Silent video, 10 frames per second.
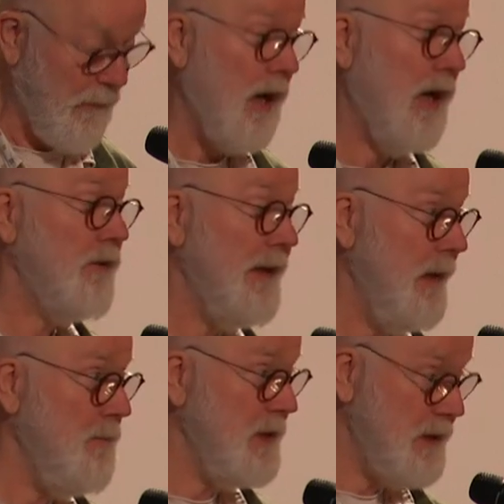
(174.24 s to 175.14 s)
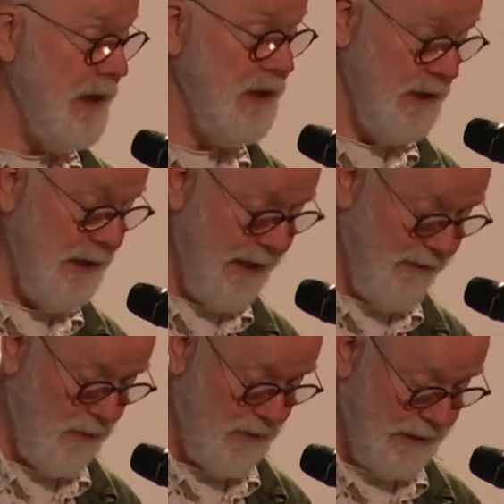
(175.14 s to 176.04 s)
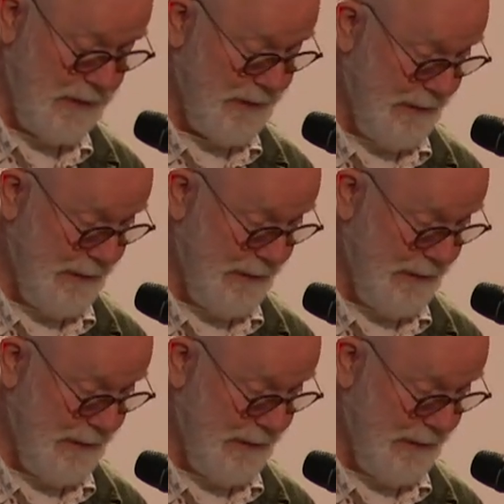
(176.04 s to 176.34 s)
Are there any mistakes in the catalogue?